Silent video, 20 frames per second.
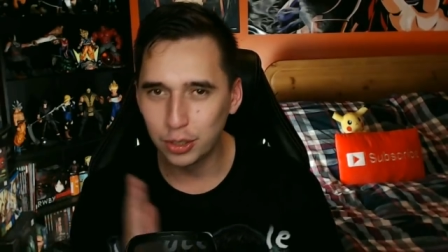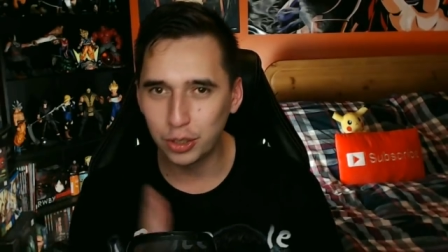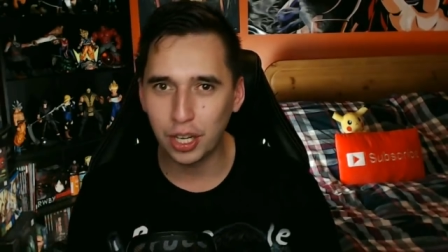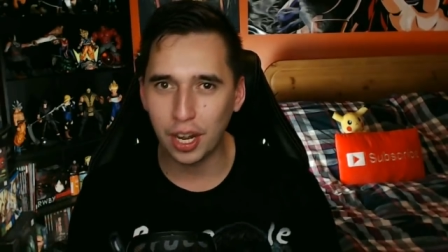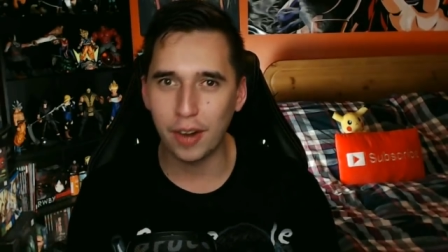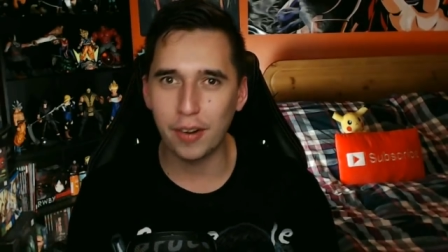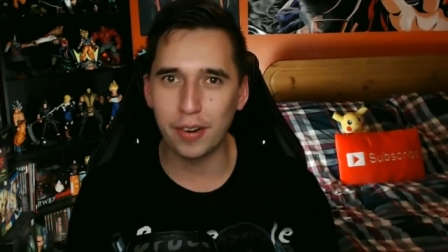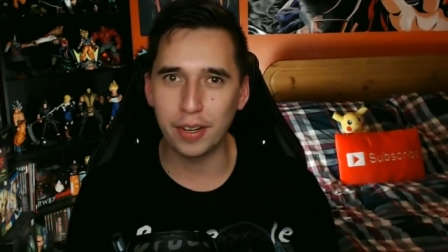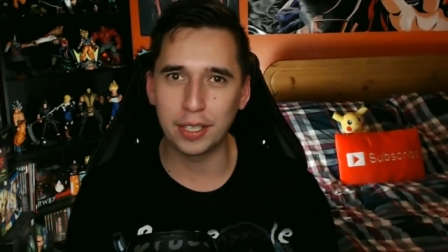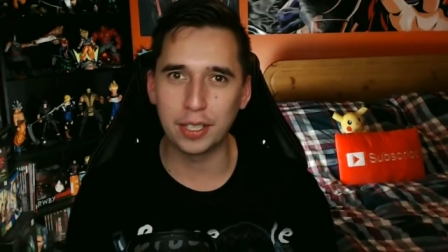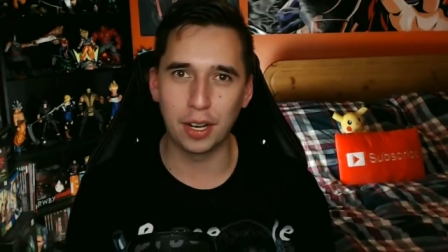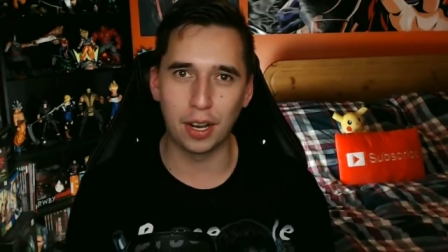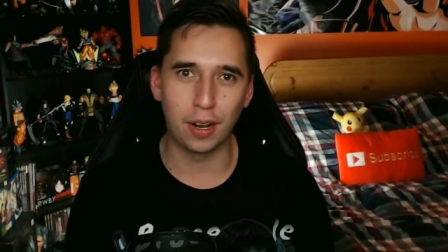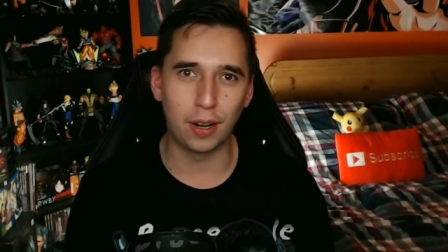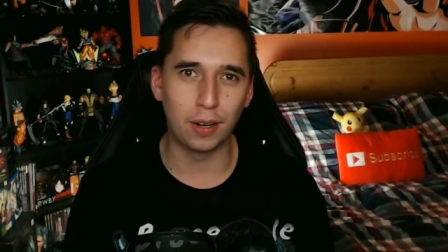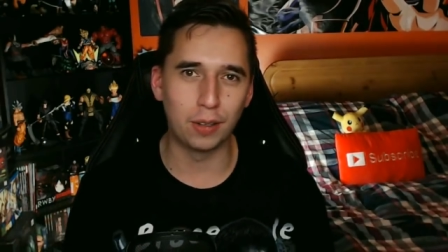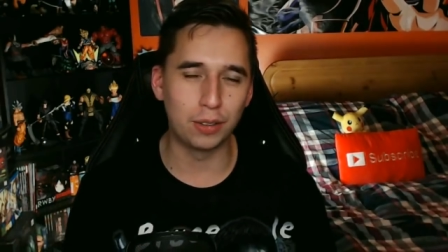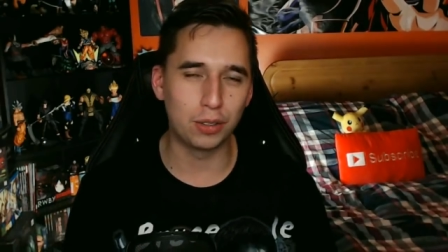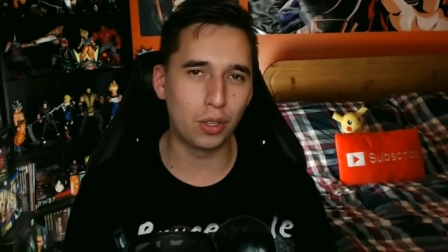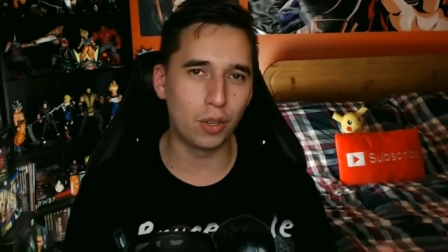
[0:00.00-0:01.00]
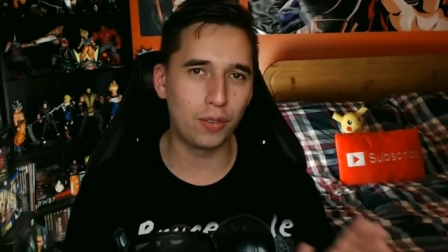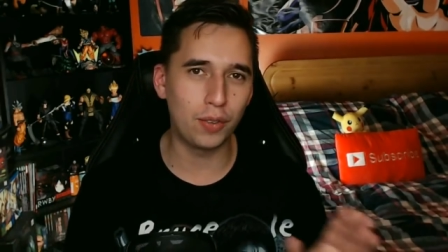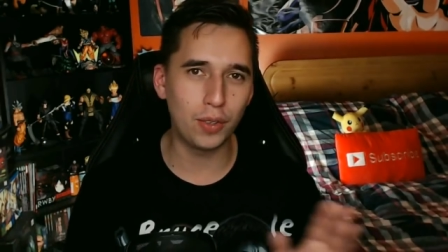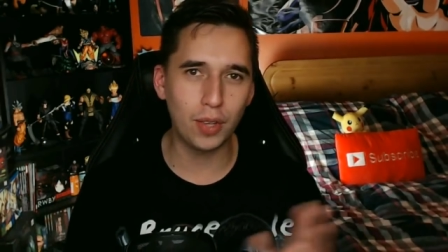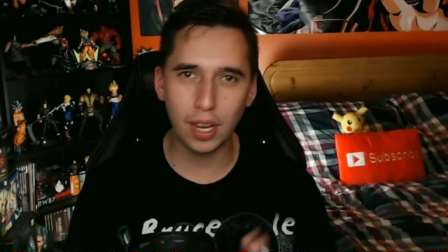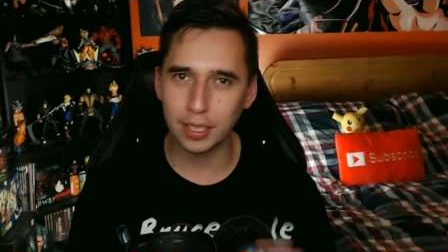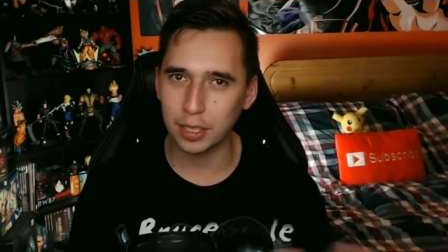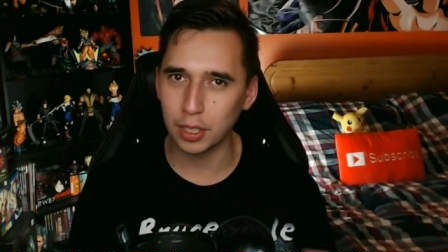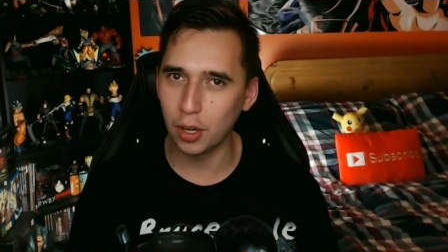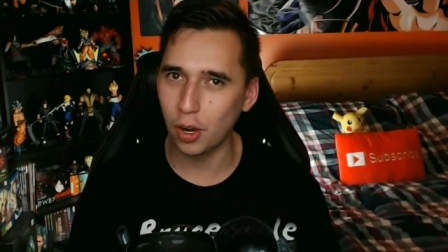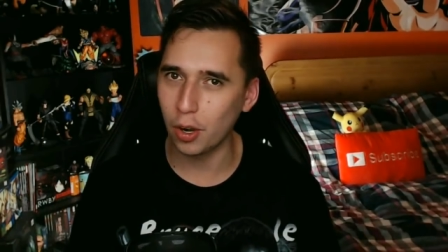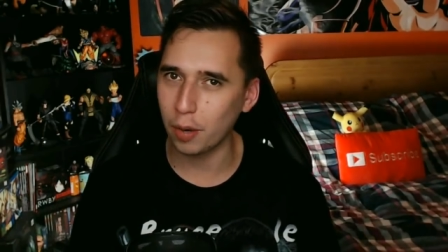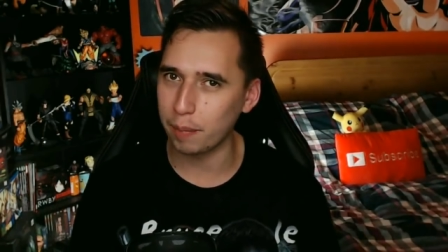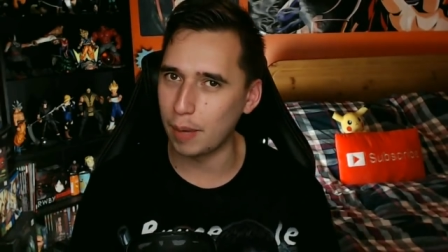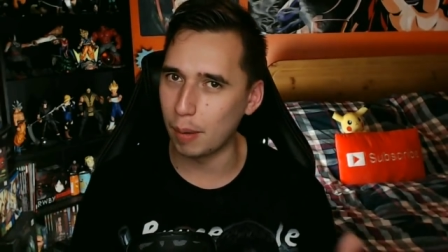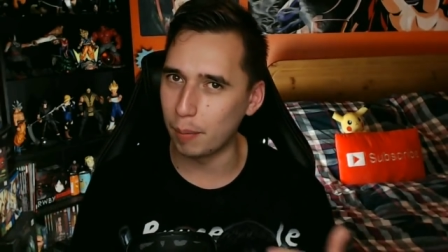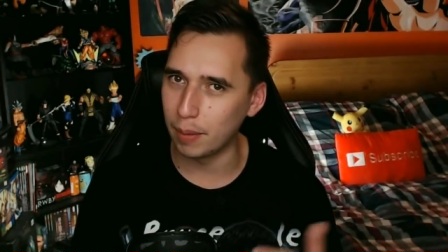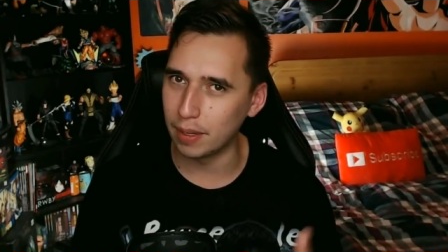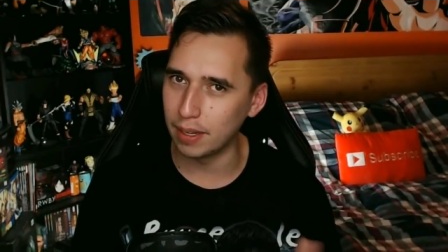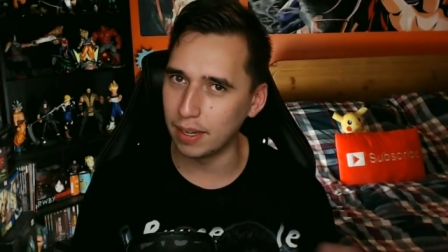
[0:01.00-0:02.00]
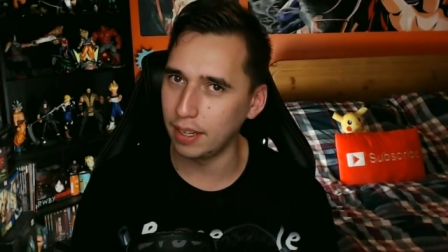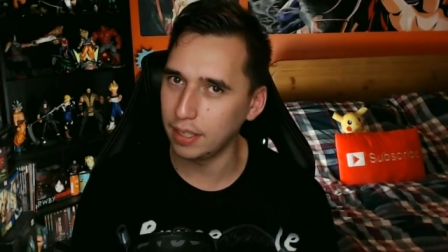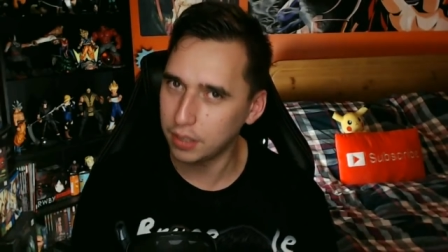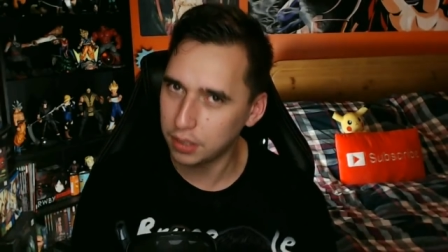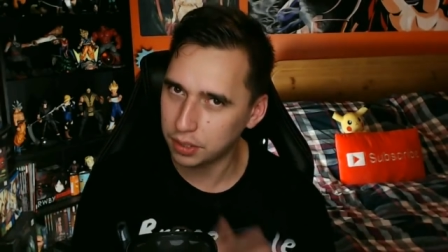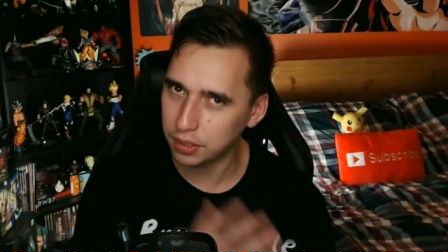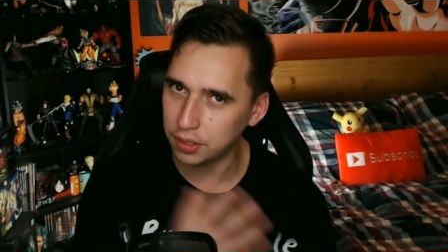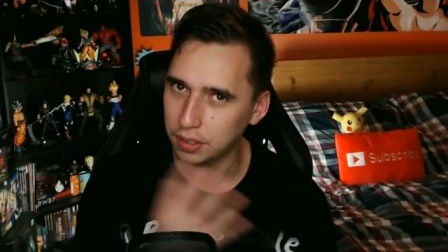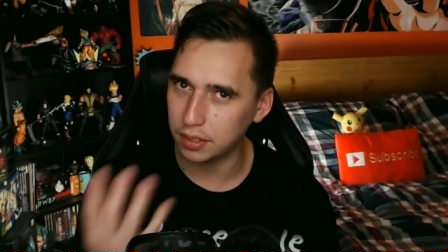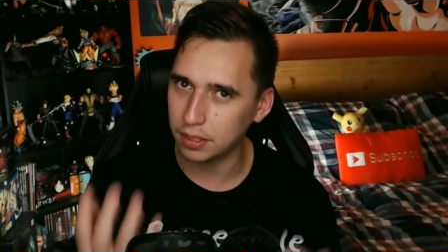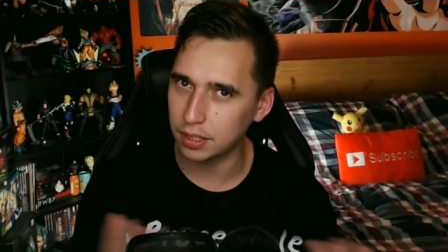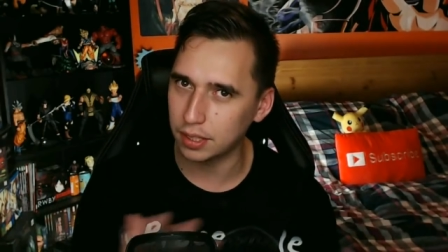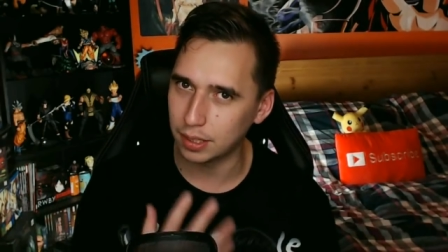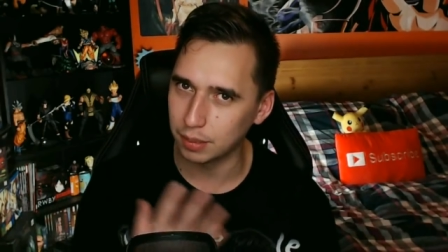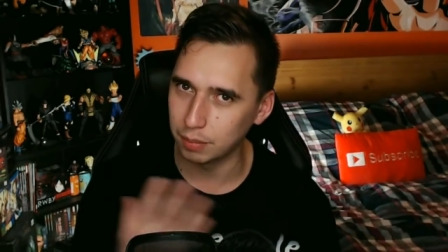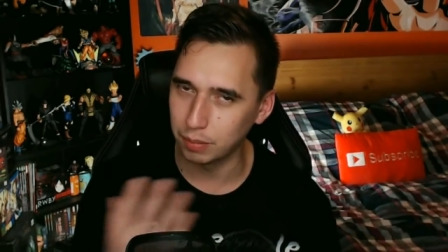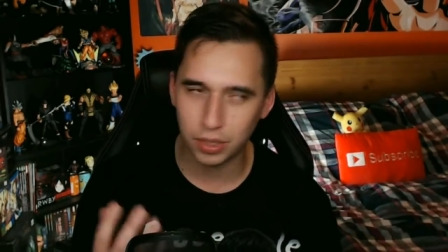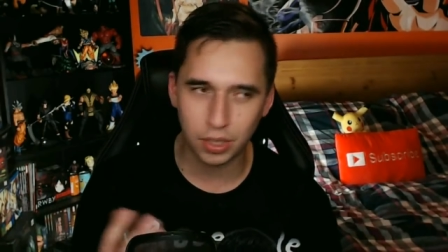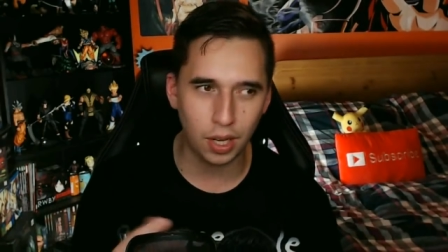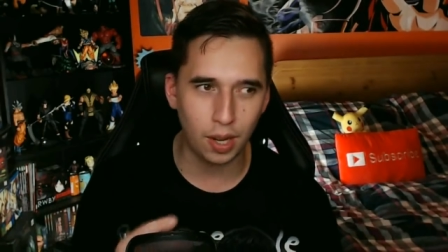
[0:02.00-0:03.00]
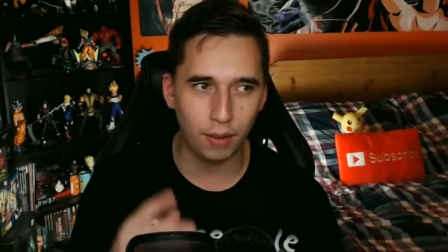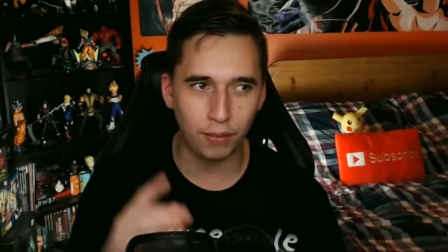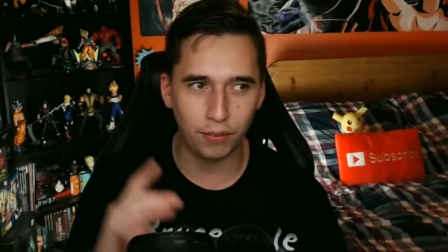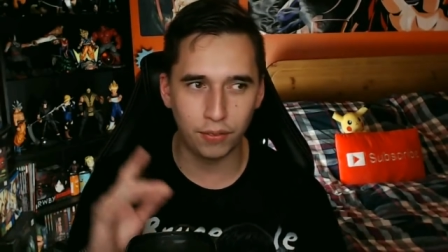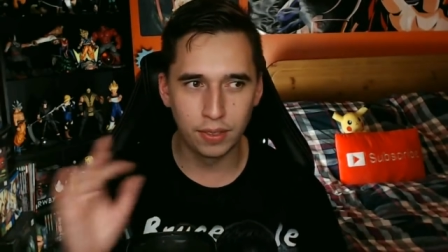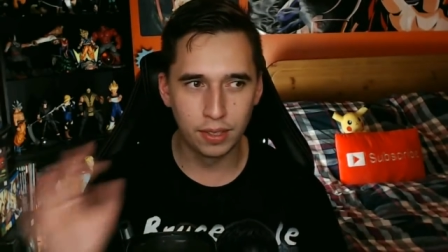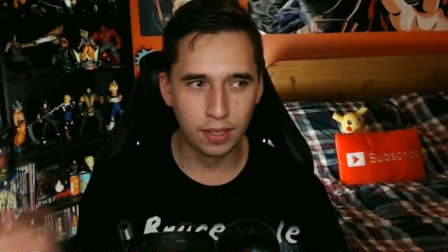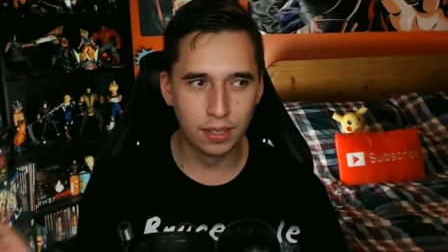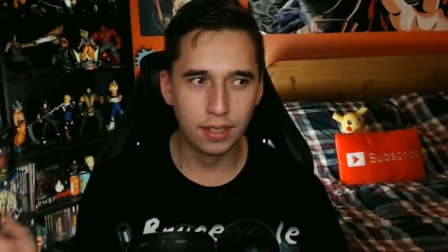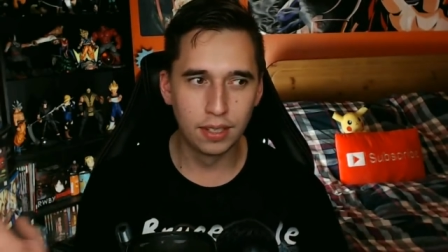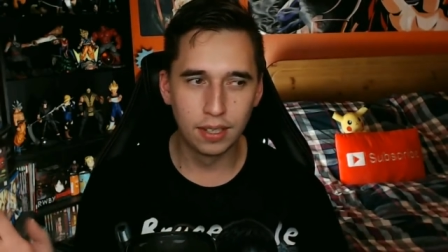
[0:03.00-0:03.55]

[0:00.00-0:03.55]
Jericho. So if you guys can hook me up with links to some stuff,